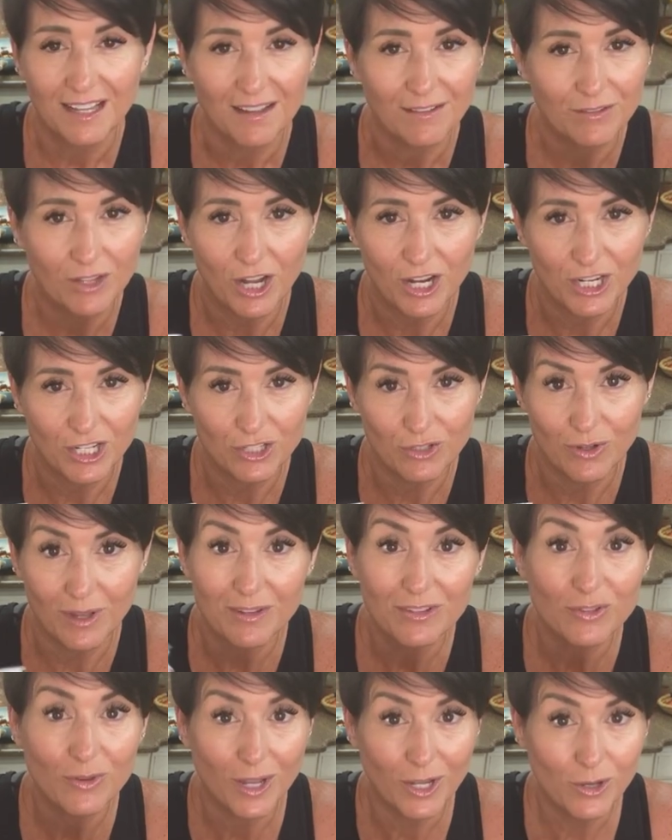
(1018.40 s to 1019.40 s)
Not going to do
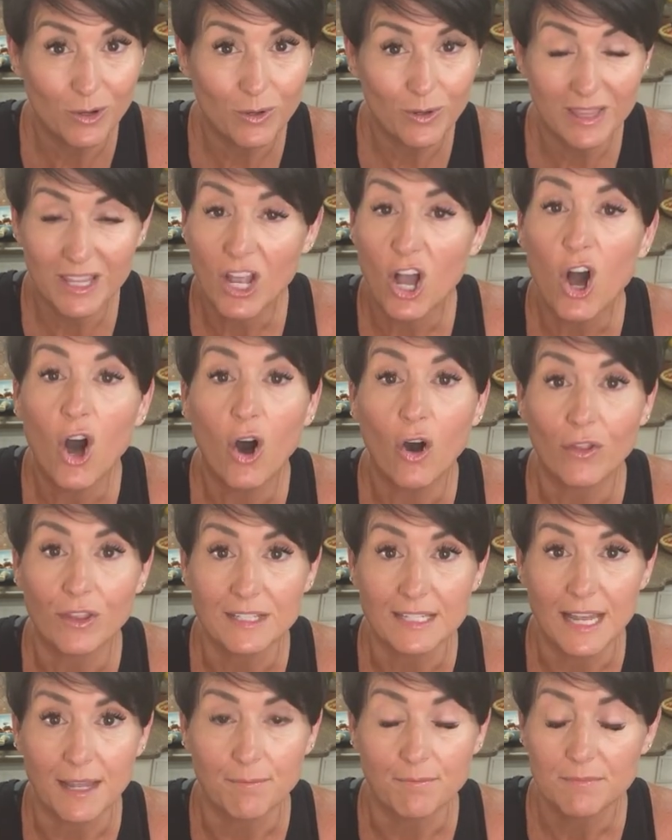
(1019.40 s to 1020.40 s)
it. Do I cook with it? All the
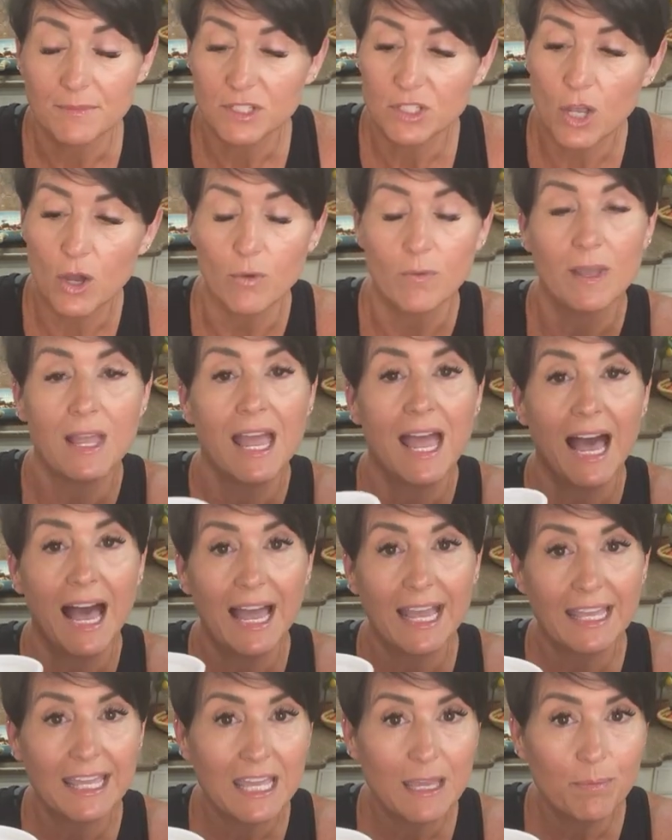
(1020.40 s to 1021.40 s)
time. So
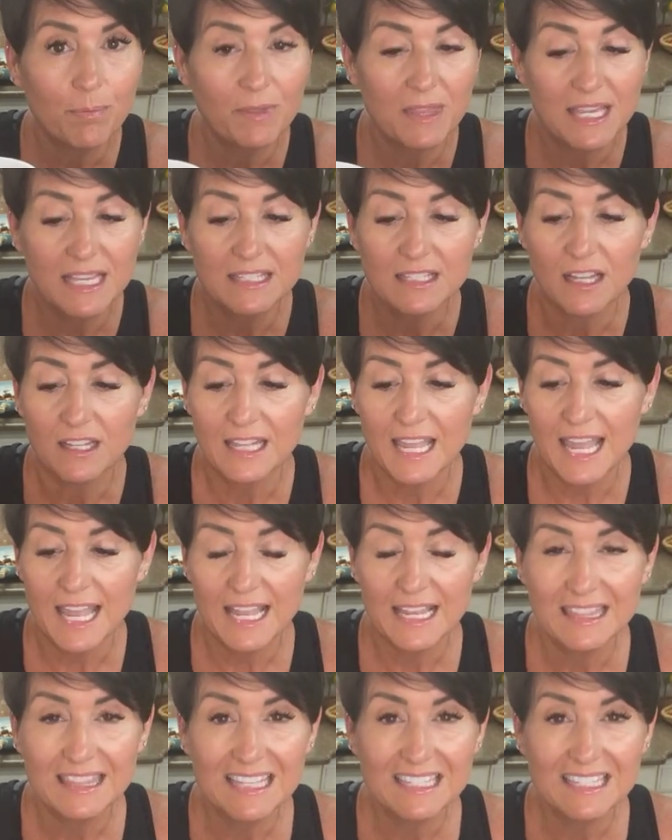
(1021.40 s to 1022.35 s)
I keep these on hand.